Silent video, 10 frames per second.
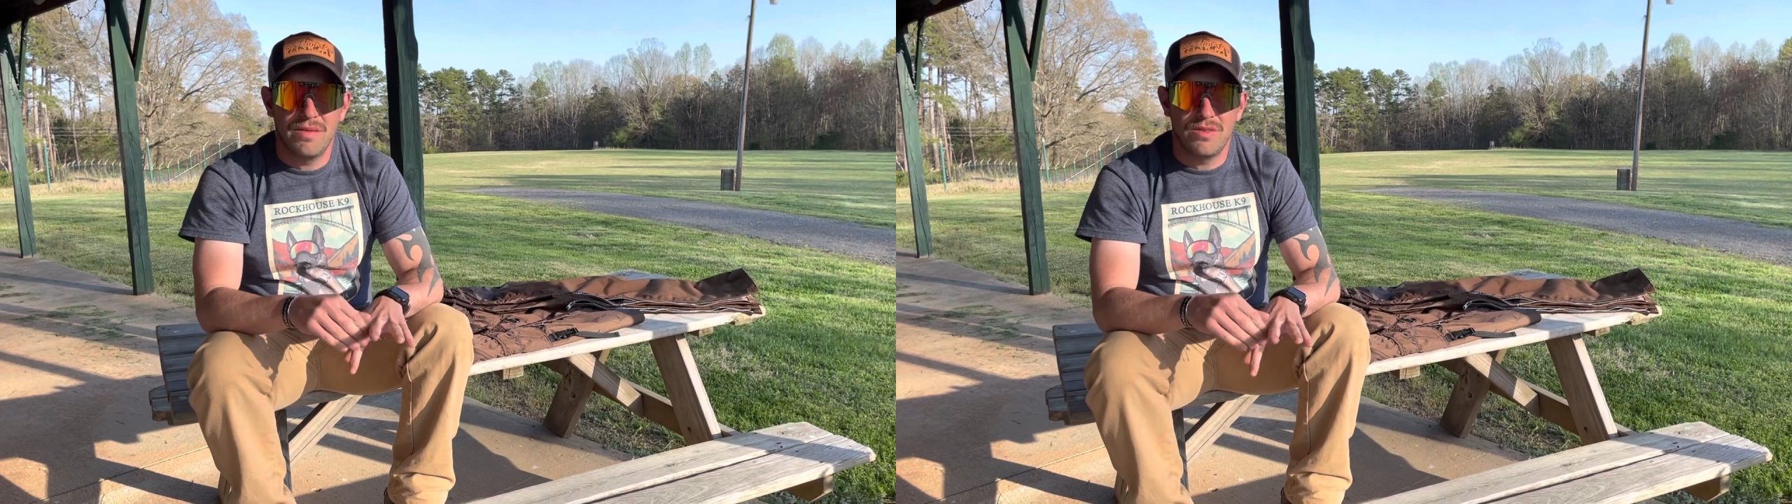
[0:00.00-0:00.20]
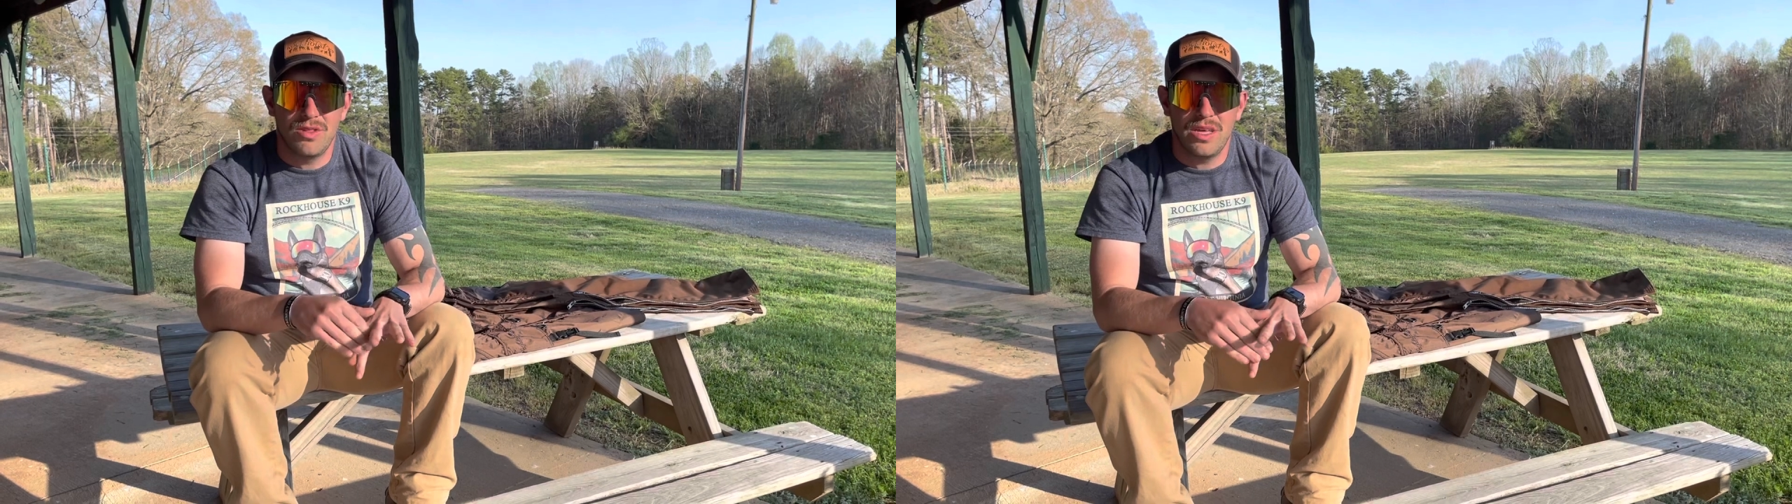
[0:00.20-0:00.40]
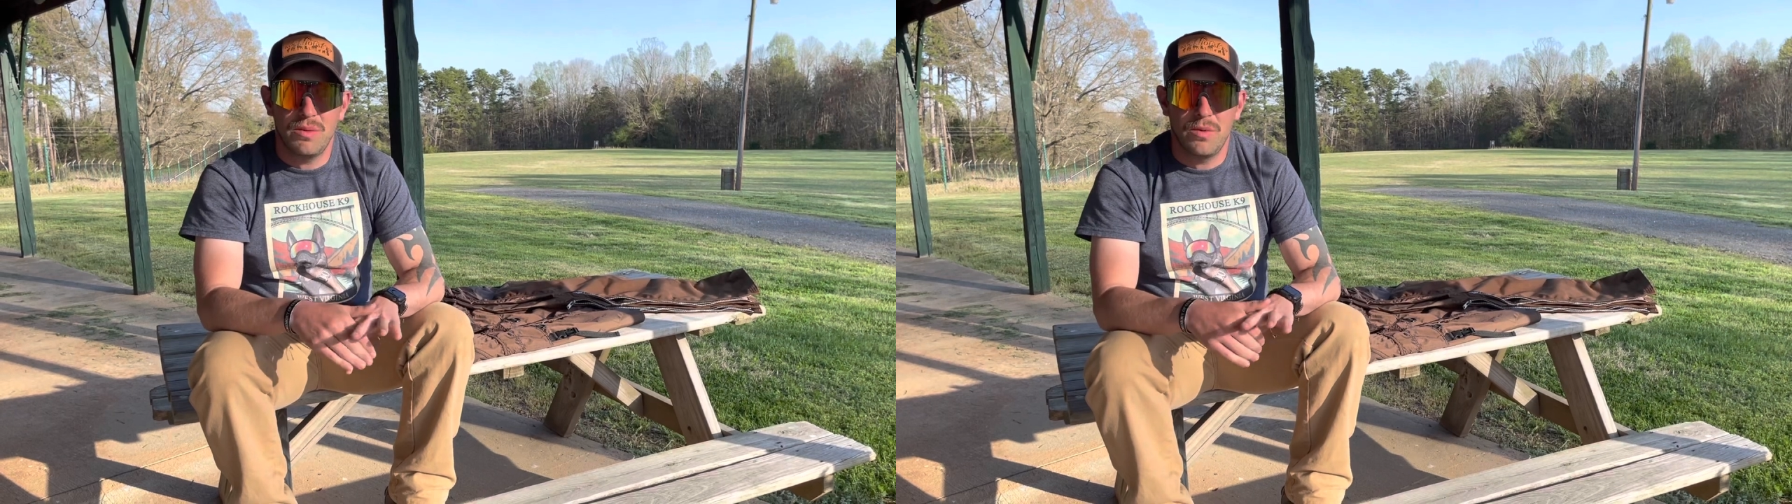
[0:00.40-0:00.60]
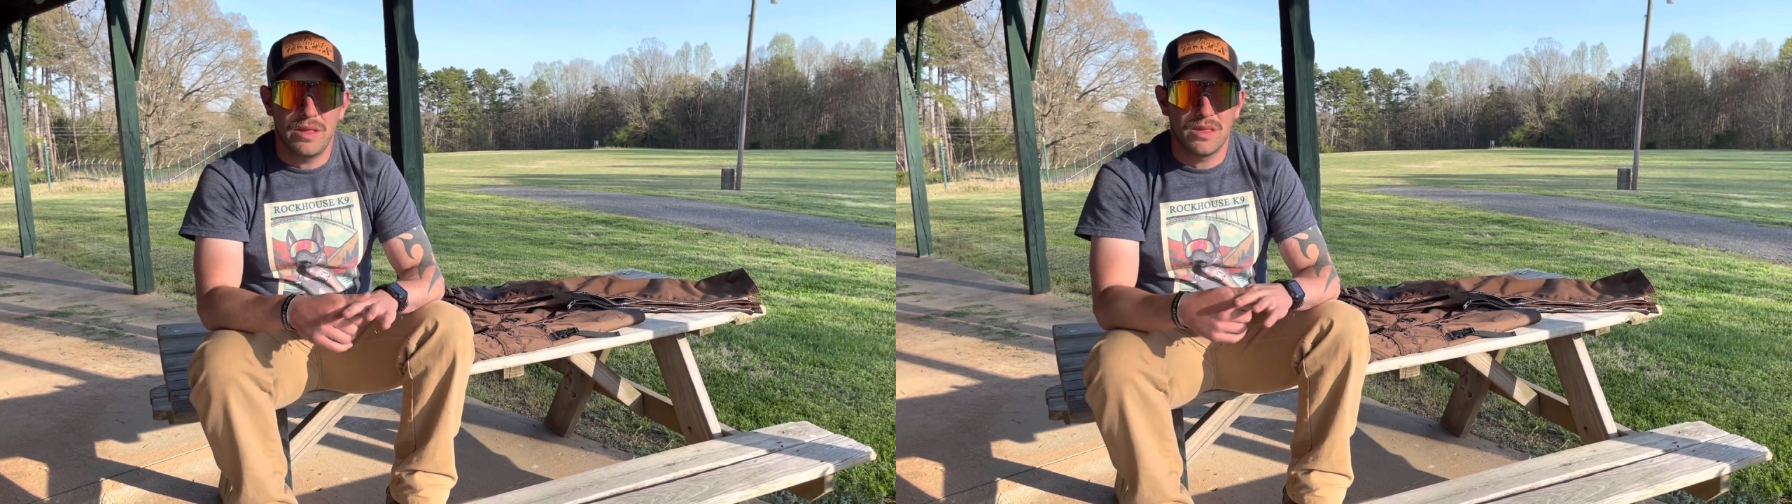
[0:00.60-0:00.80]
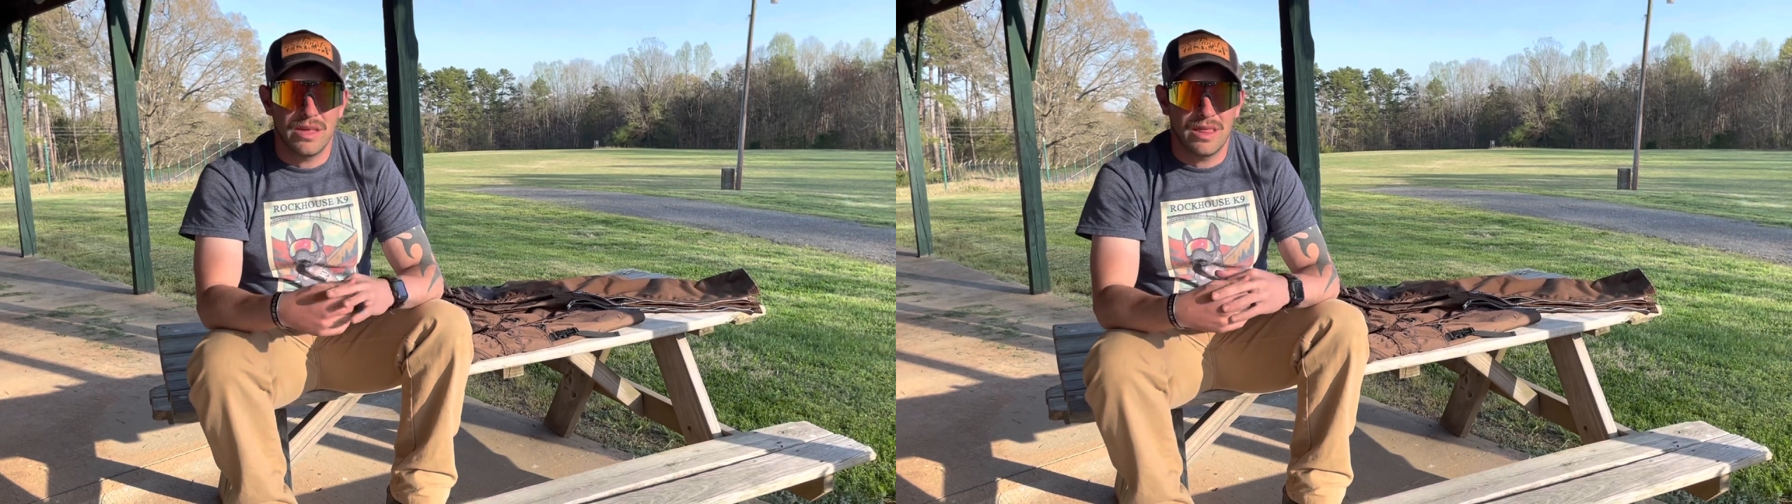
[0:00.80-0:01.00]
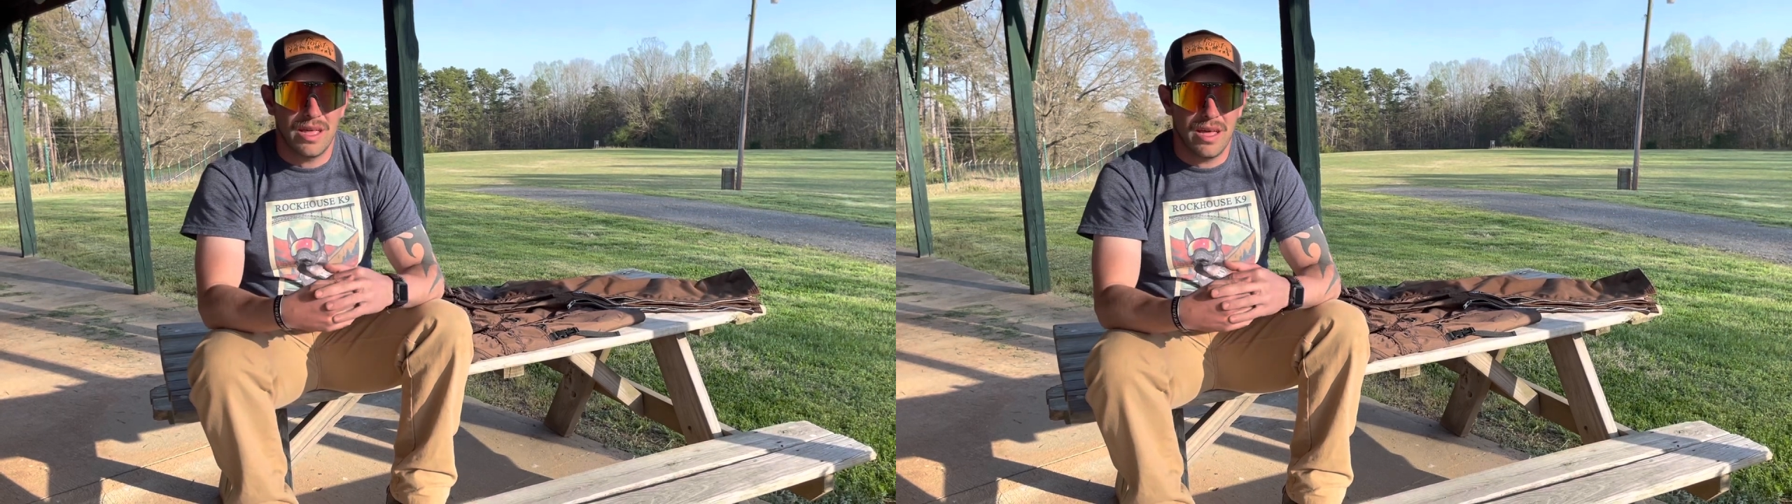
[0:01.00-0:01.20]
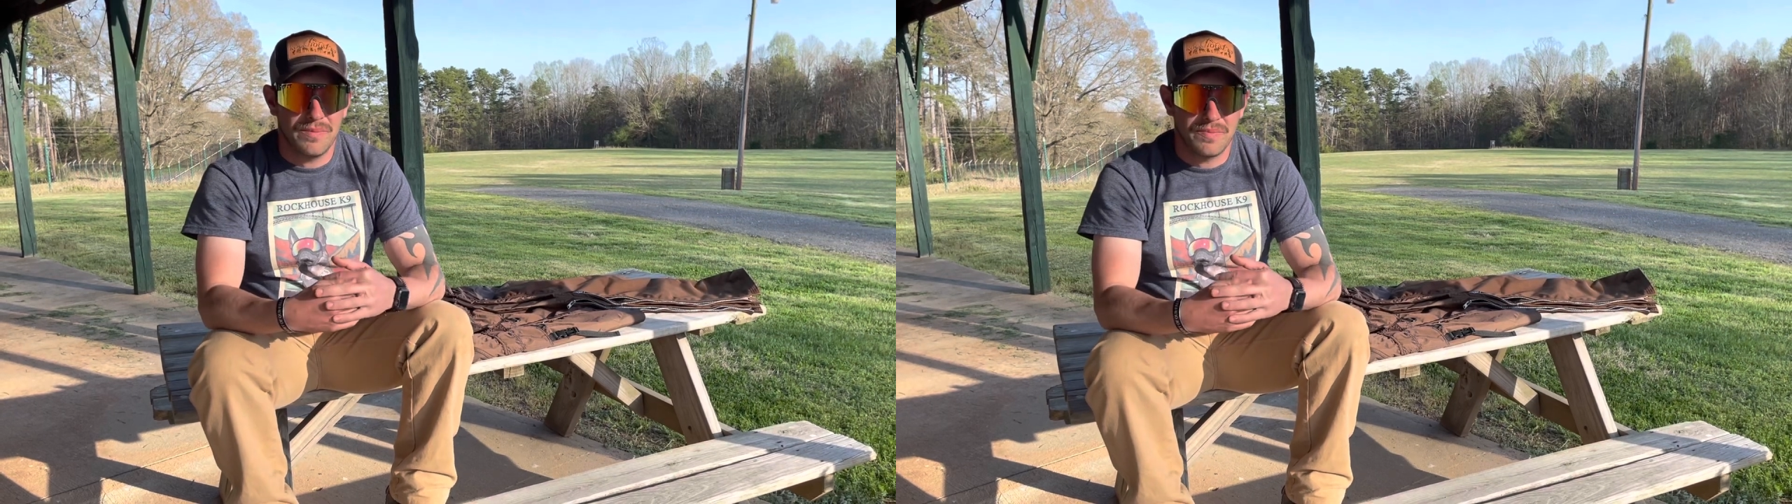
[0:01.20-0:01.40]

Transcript: Virginia, places like that.